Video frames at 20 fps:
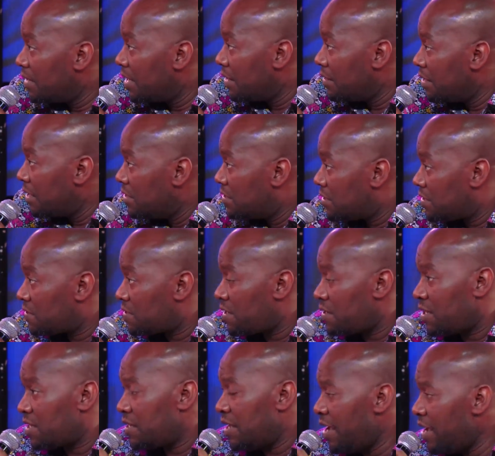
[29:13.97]
And then she
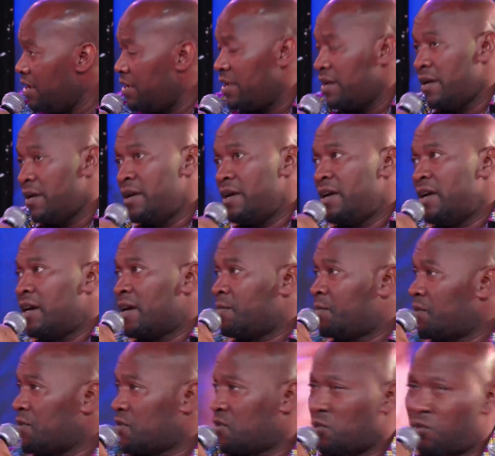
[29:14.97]
said that, hey,
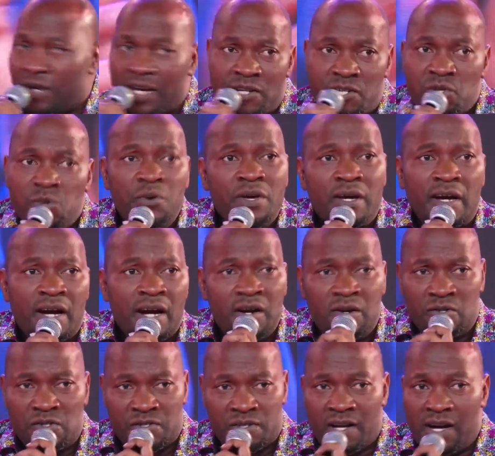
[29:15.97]
Apostle, we are doing
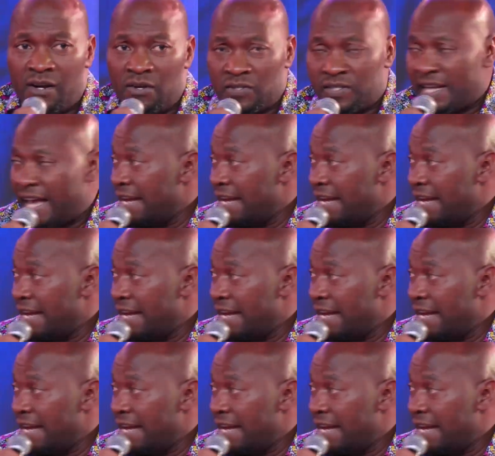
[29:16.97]
girls.